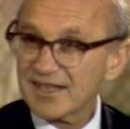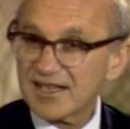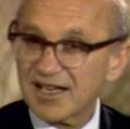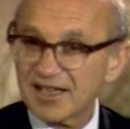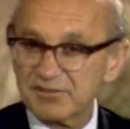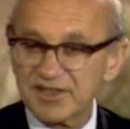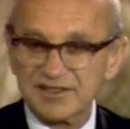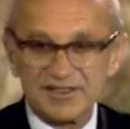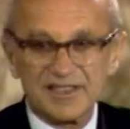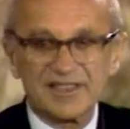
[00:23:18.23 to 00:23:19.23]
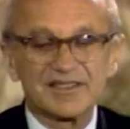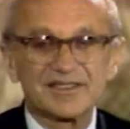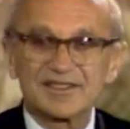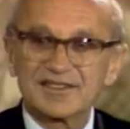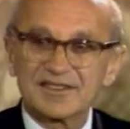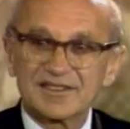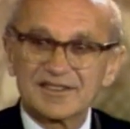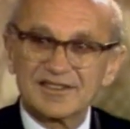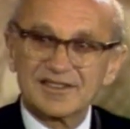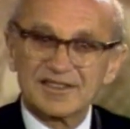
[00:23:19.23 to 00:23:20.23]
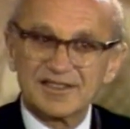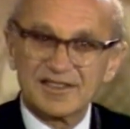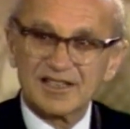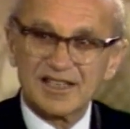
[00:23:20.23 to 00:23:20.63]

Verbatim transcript: I may say uh,